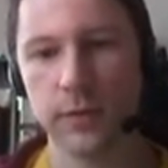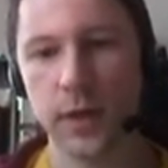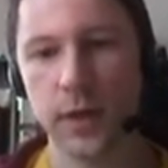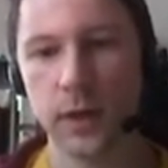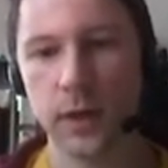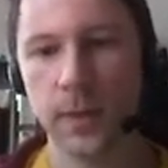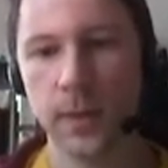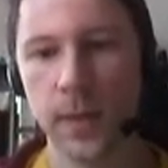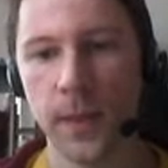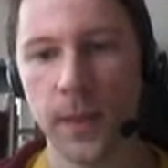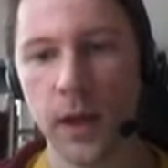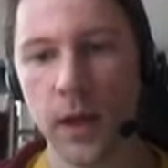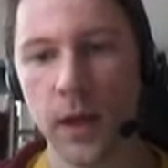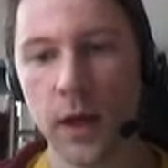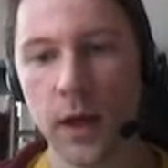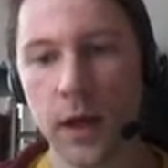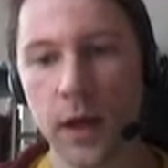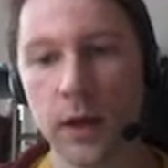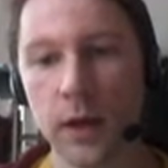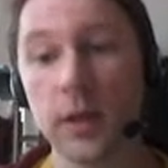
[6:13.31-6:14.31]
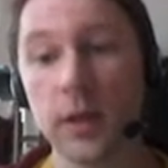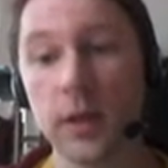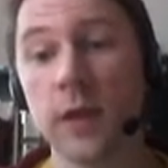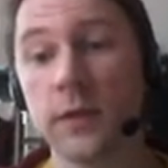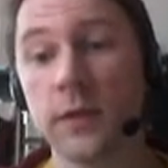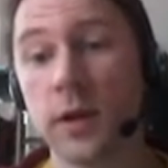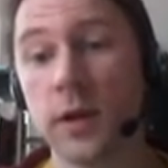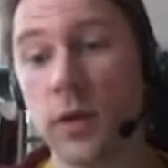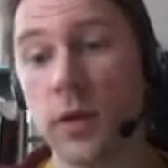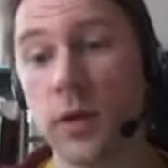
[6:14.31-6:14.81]
a while. And
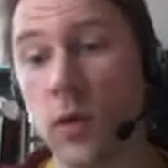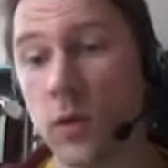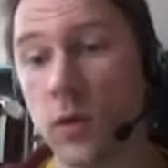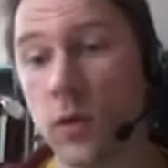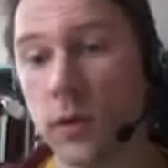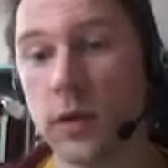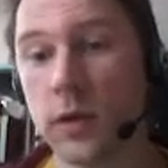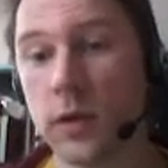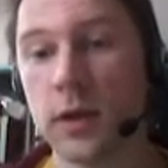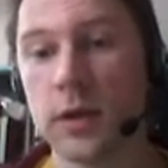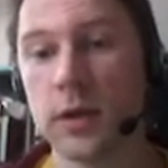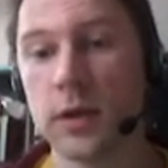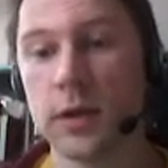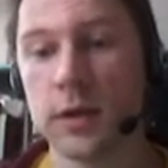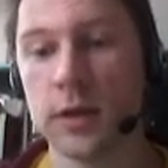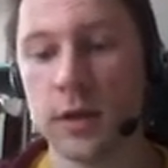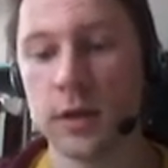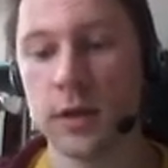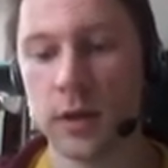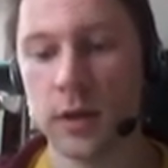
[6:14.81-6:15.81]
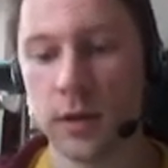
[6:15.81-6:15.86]
after all that,